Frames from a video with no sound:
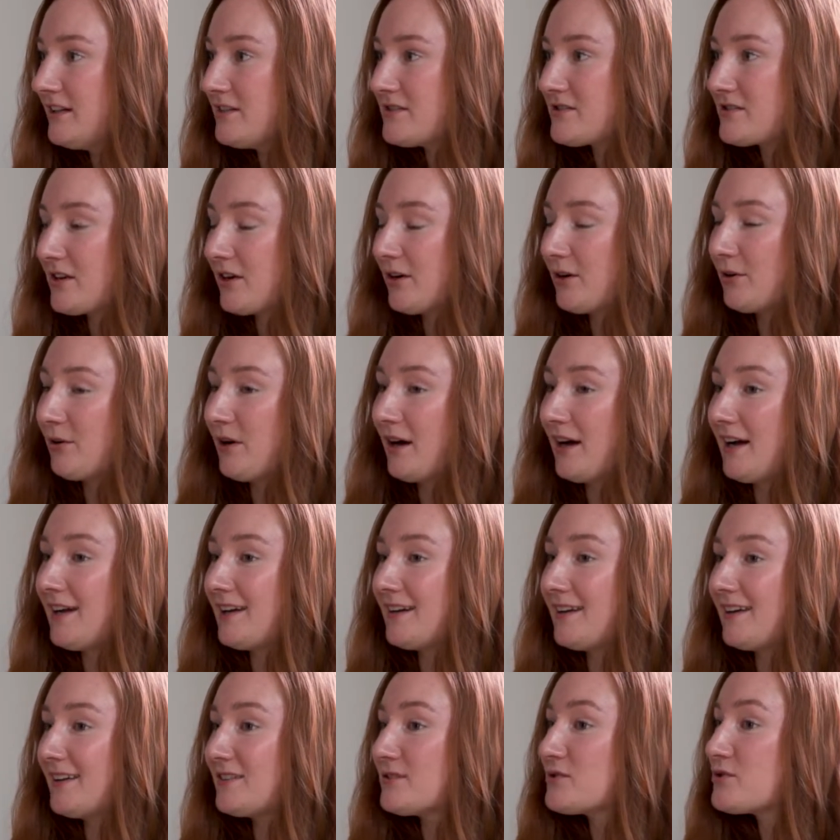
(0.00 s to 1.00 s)
So I
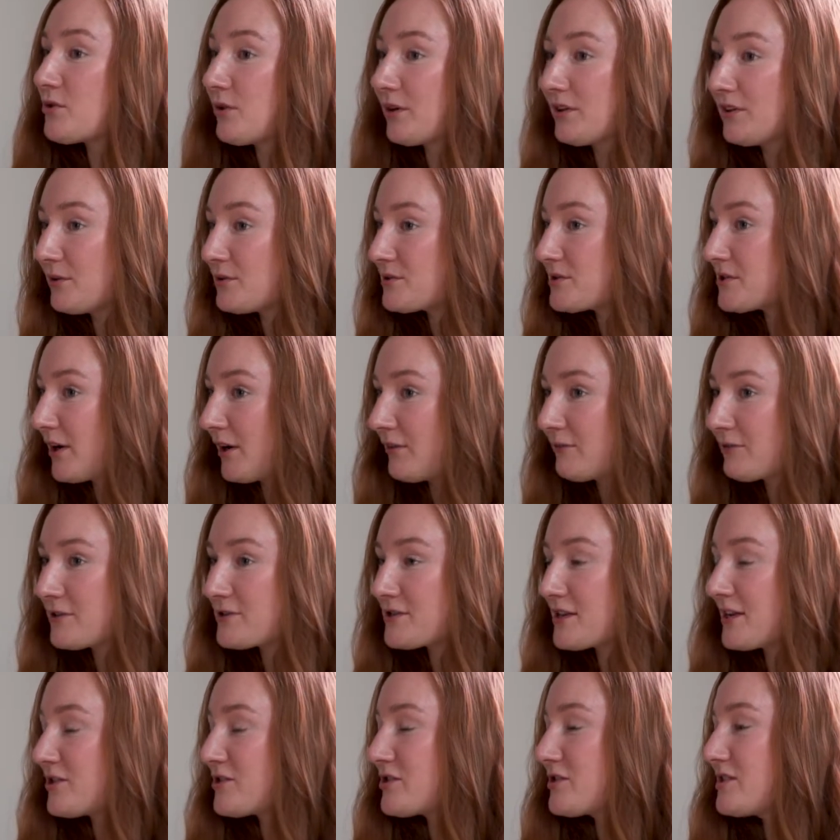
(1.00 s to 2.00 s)
enjoy those
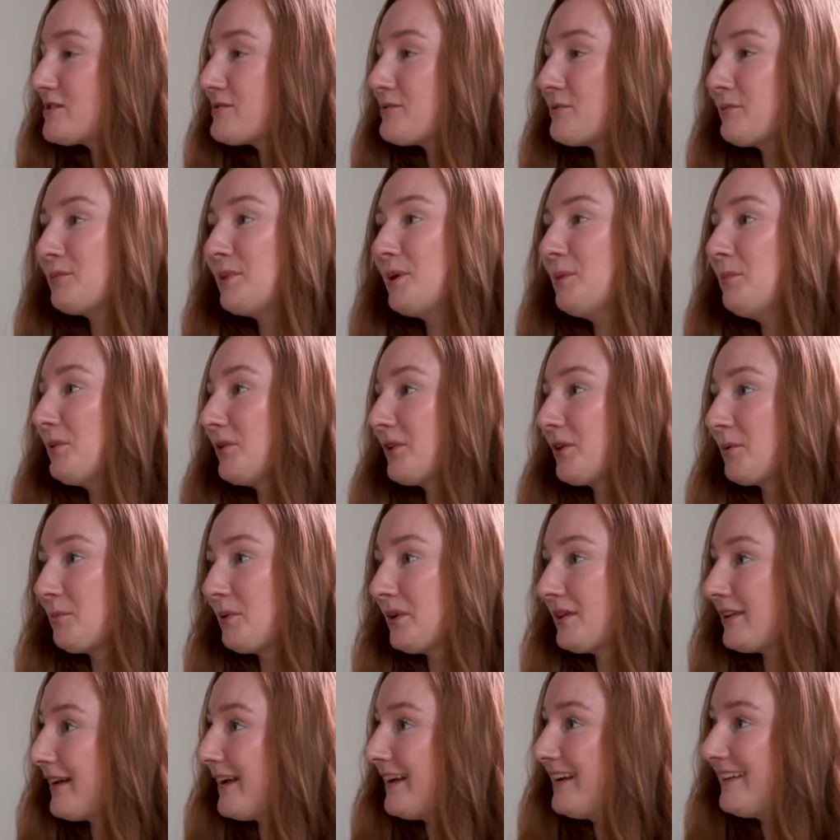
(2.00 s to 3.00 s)
conversations when people are
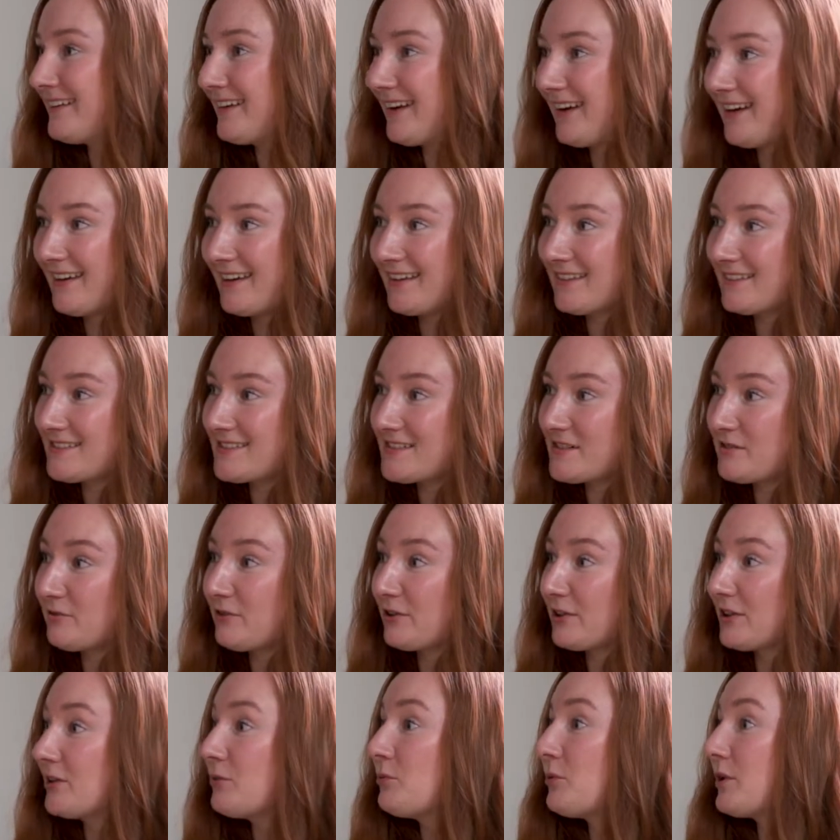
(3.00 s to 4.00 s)
polite and
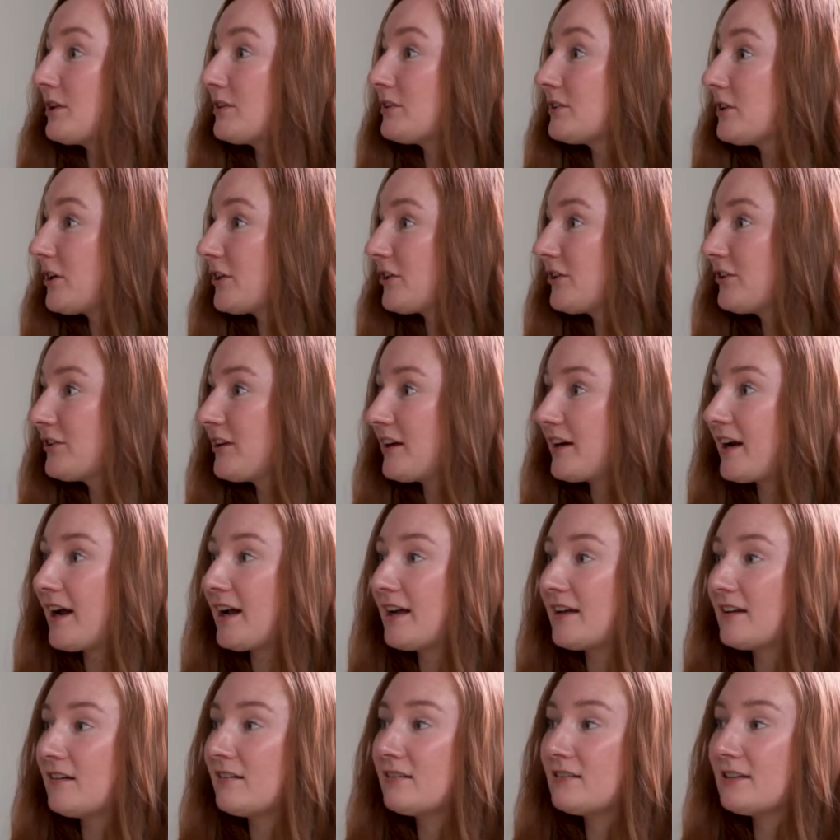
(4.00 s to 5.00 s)
really want to learn, and
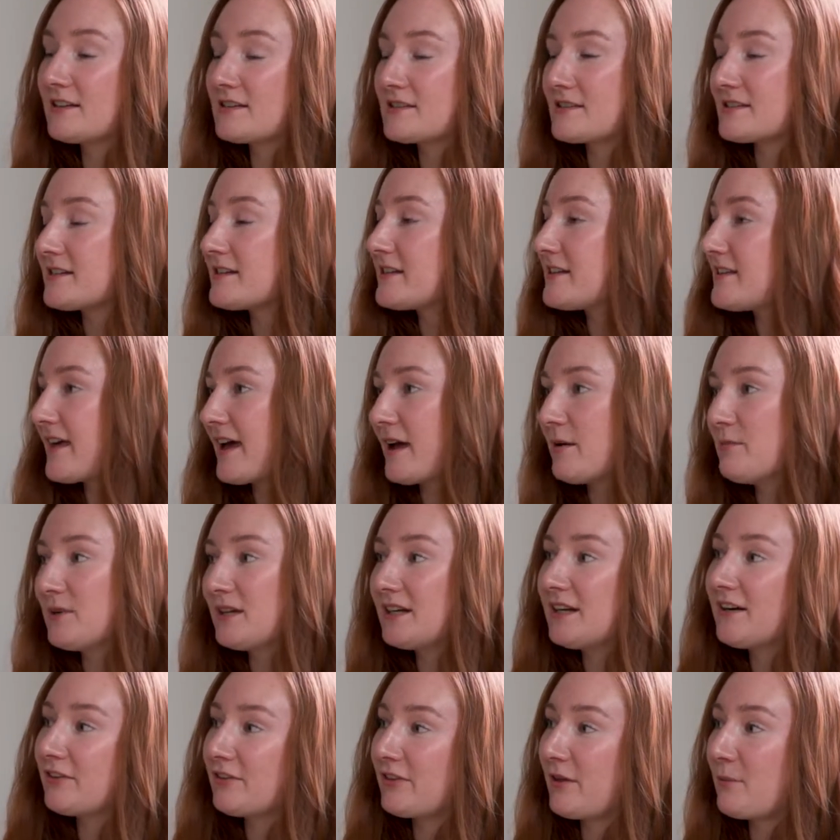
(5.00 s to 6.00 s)
I listen to them and
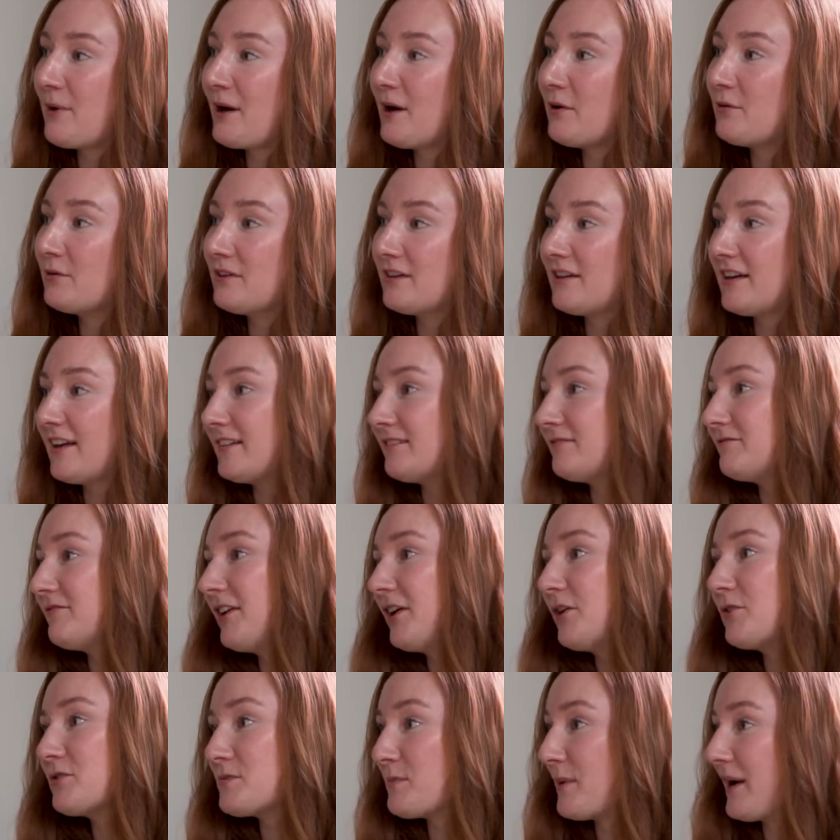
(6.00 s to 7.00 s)
hear them out, and
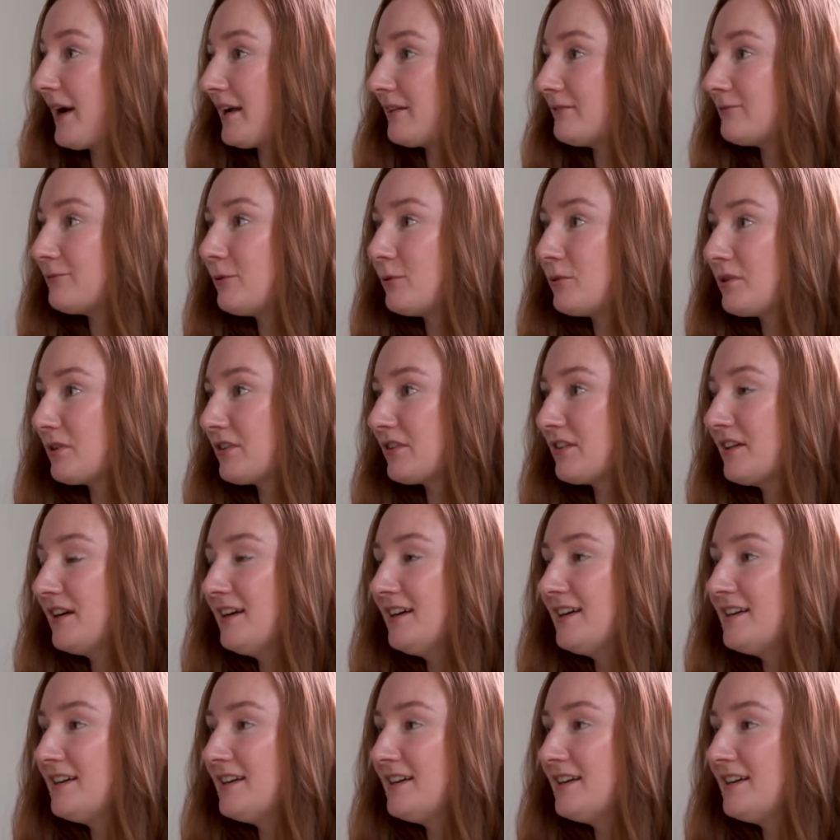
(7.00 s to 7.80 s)
goes back and forth.